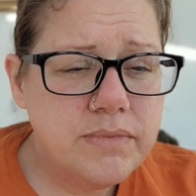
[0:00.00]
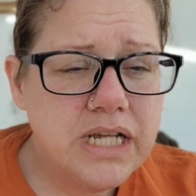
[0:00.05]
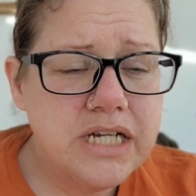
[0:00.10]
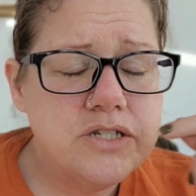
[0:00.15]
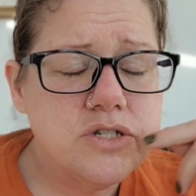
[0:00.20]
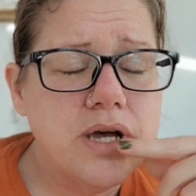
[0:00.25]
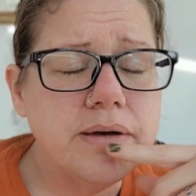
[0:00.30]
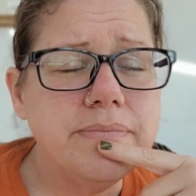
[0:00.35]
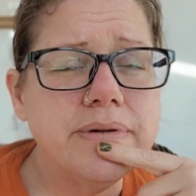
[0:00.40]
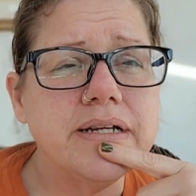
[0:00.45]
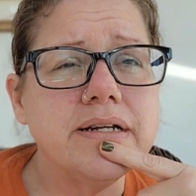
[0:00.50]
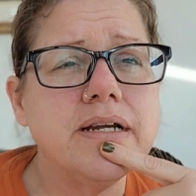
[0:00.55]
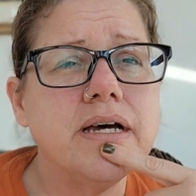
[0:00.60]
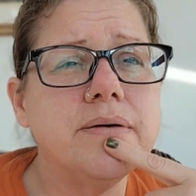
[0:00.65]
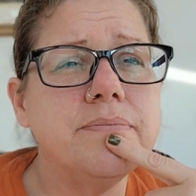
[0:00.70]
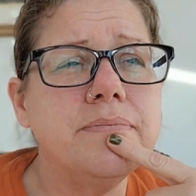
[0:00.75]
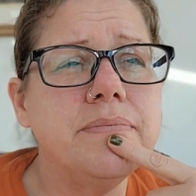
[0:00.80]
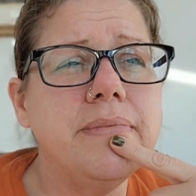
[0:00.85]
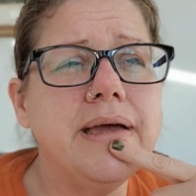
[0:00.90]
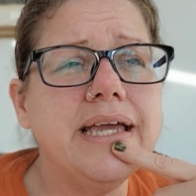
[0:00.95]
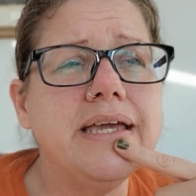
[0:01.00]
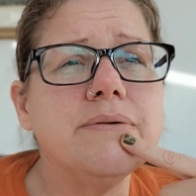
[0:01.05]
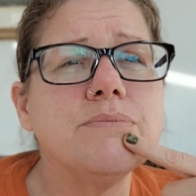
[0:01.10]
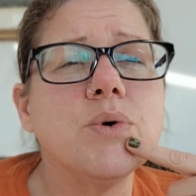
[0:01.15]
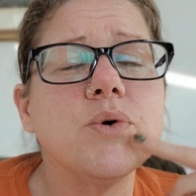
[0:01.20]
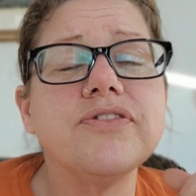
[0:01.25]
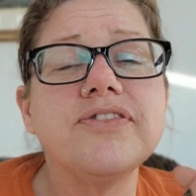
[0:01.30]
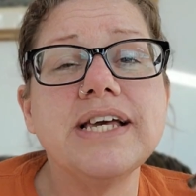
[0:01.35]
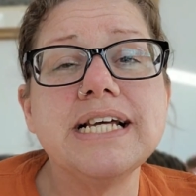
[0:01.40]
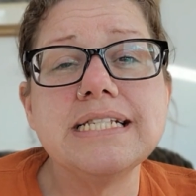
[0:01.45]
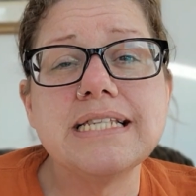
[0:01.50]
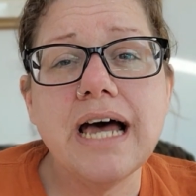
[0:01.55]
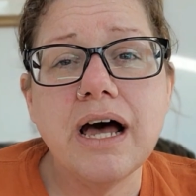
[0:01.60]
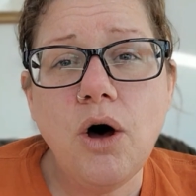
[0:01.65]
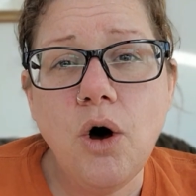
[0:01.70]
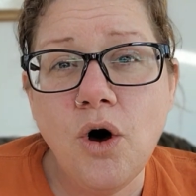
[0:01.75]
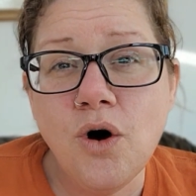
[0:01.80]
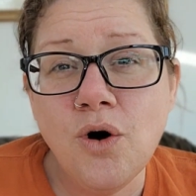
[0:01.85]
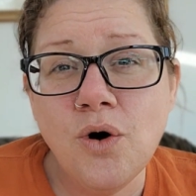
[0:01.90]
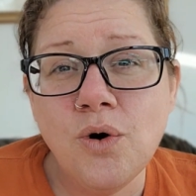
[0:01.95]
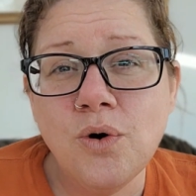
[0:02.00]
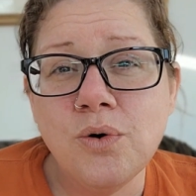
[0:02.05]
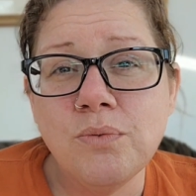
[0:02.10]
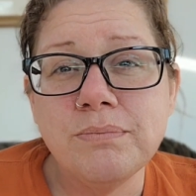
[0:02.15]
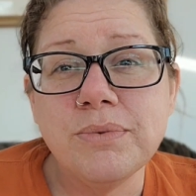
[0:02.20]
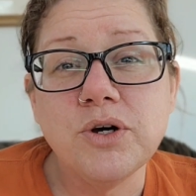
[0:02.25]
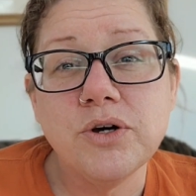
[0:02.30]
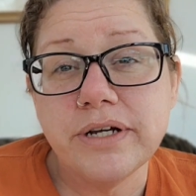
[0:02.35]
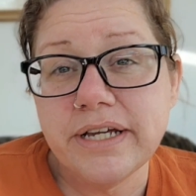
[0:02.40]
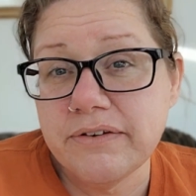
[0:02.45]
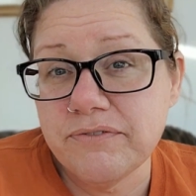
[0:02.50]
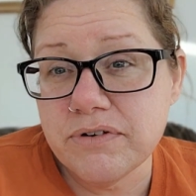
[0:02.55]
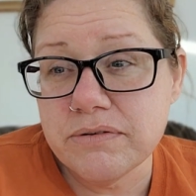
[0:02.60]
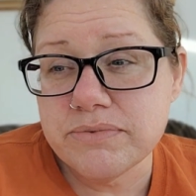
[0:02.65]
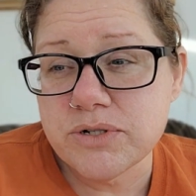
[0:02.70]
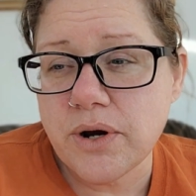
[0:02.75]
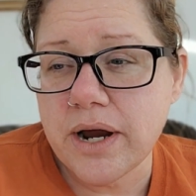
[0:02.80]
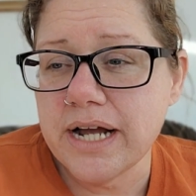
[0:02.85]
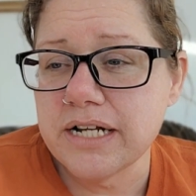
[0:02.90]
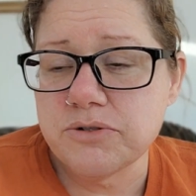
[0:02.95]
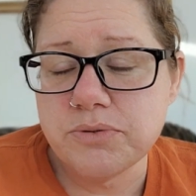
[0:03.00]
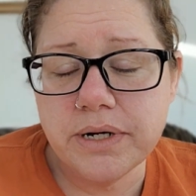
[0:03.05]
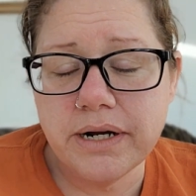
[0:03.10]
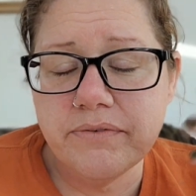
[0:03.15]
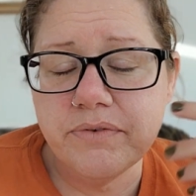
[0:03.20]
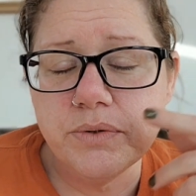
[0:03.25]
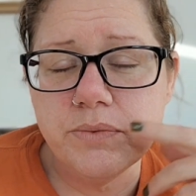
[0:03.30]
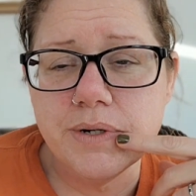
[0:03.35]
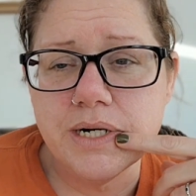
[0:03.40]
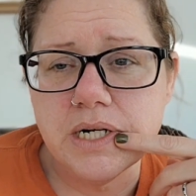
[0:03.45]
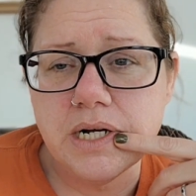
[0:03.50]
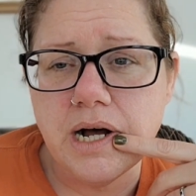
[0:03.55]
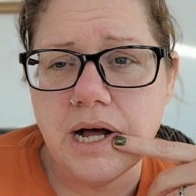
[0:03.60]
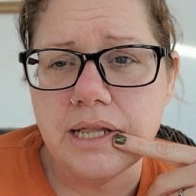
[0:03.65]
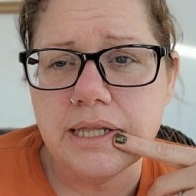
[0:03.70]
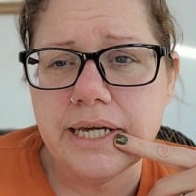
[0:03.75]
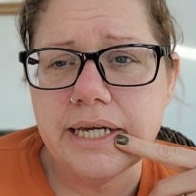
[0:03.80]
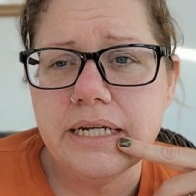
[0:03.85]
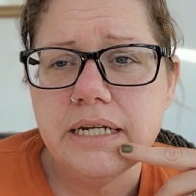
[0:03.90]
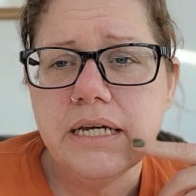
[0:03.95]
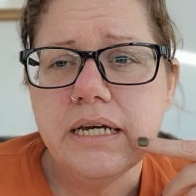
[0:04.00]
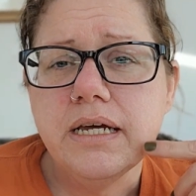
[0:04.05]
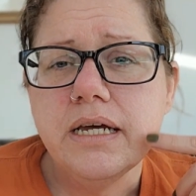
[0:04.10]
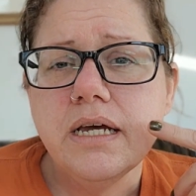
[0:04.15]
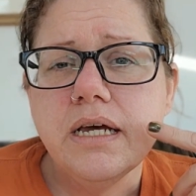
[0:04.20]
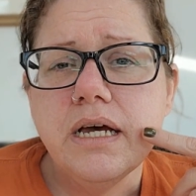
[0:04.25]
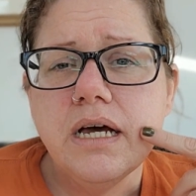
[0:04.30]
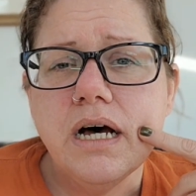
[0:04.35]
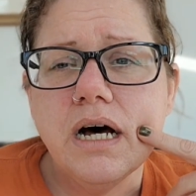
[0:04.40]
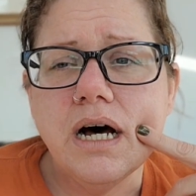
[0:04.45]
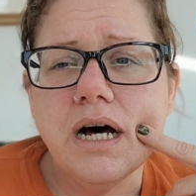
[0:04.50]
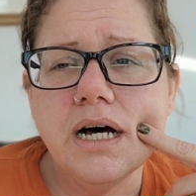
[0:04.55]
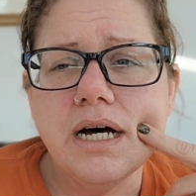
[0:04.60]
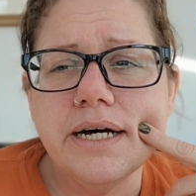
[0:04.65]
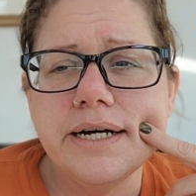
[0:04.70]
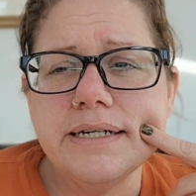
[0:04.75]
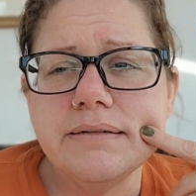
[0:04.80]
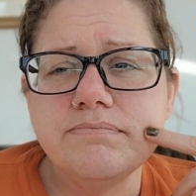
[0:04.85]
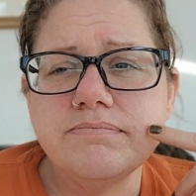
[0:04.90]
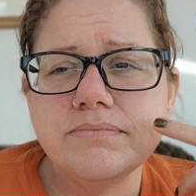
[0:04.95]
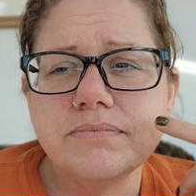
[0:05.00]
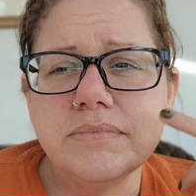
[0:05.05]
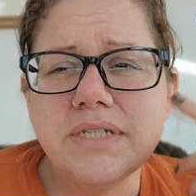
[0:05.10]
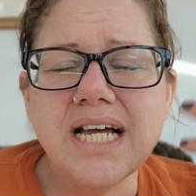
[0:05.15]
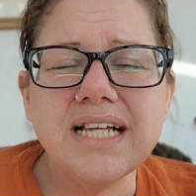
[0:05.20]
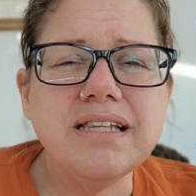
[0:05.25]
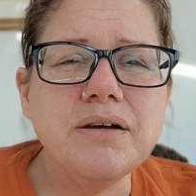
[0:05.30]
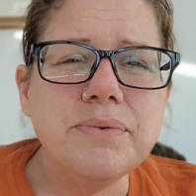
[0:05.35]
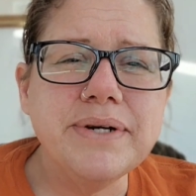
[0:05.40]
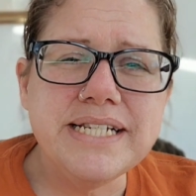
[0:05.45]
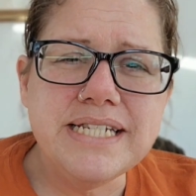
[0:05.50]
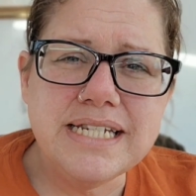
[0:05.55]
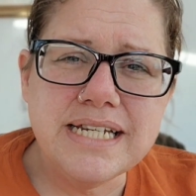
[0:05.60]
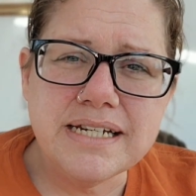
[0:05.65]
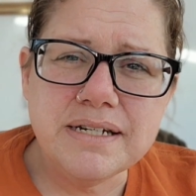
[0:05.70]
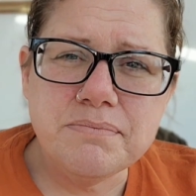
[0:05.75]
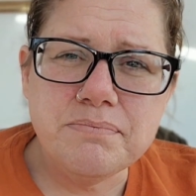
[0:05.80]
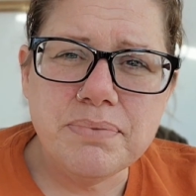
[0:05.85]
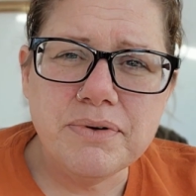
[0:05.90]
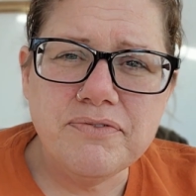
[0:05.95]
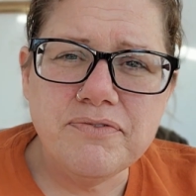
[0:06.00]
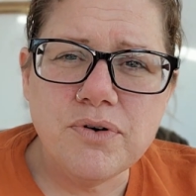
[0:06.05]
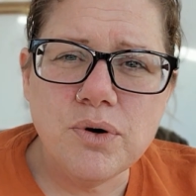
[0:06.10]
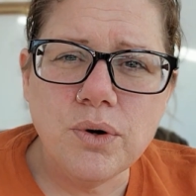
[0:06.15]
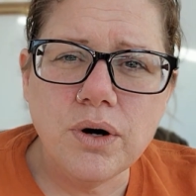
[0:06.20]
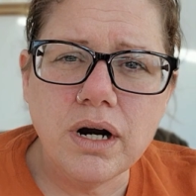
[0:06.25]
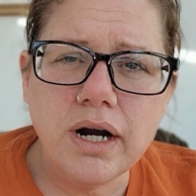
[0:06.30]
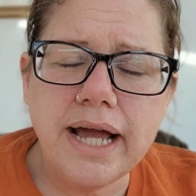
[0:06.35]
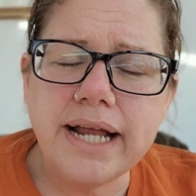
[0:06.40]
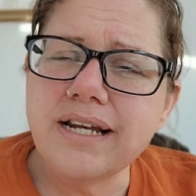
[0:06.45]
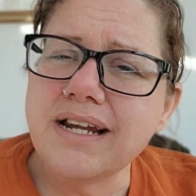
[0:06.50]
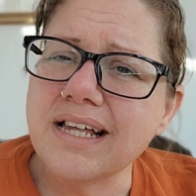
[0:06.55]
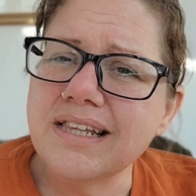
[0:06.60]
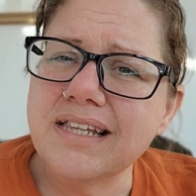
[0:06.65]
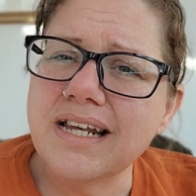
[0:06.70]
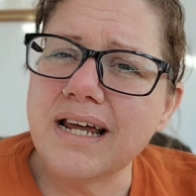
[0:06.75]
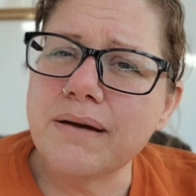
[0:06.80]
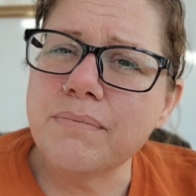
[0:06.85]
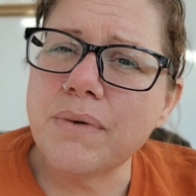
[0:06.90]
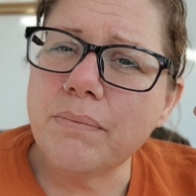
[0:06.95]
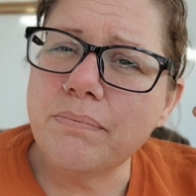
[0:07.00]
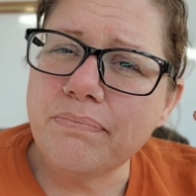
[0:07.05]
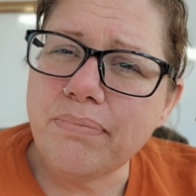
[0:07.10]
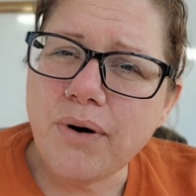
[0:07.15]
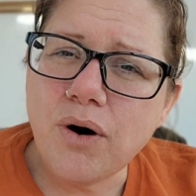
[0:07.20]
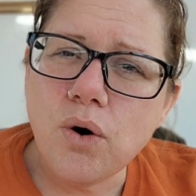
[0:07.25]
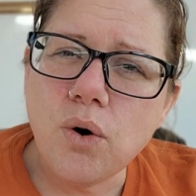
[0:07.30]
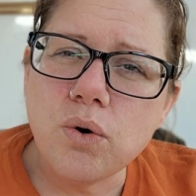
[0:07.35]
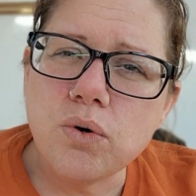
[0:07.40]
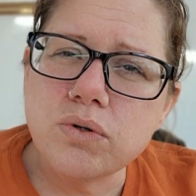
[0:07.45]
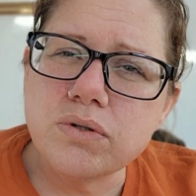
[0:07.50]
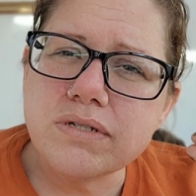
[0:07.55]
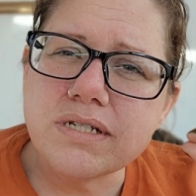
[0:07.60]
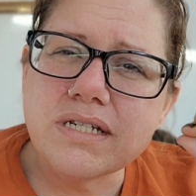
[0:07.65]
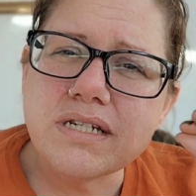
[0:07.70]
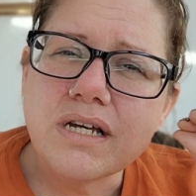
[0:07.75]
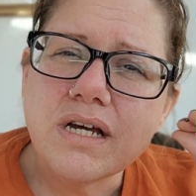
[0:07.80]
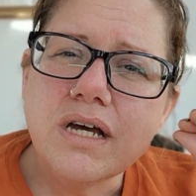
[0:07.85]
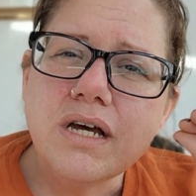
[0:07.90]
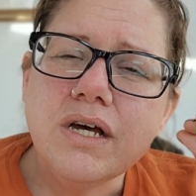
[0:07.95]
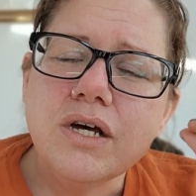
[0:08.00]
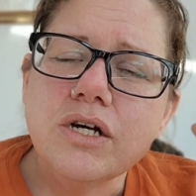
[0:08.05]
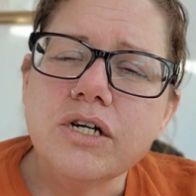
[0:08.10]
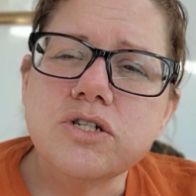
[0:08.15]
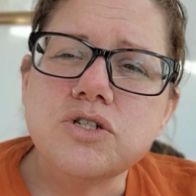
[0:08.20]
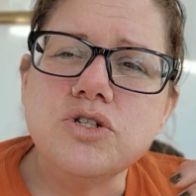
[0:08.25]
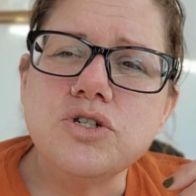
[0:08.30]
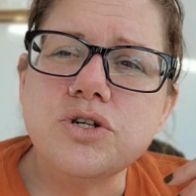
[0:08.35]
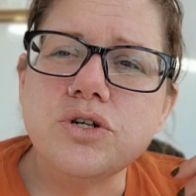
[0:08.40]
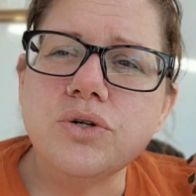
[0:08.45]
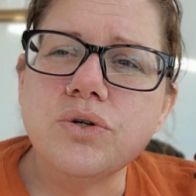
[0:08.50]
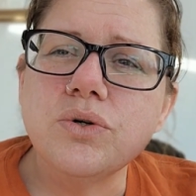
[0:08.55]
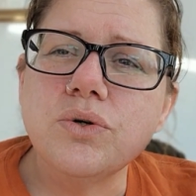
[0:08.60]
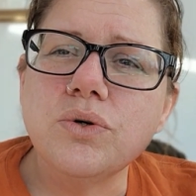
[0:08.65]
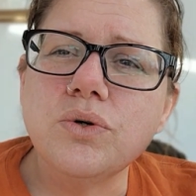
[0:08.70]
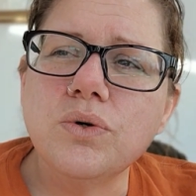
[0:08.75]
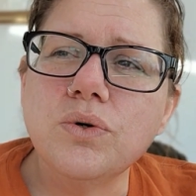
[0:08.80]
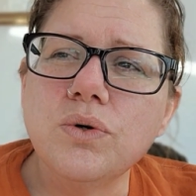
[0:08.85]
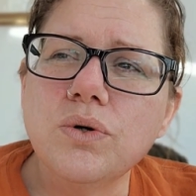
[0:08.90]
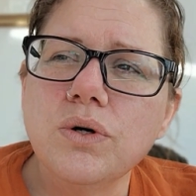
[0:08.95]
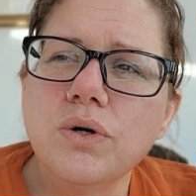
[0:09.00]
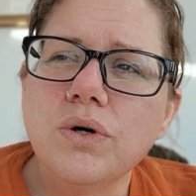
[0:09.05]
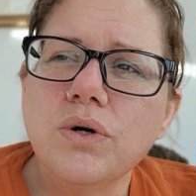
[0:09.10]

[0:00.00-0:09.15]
So I've been making more things at home, cooking from scratch, whatever you want to call it. Not that we didn't before, and not that I'm opposed to,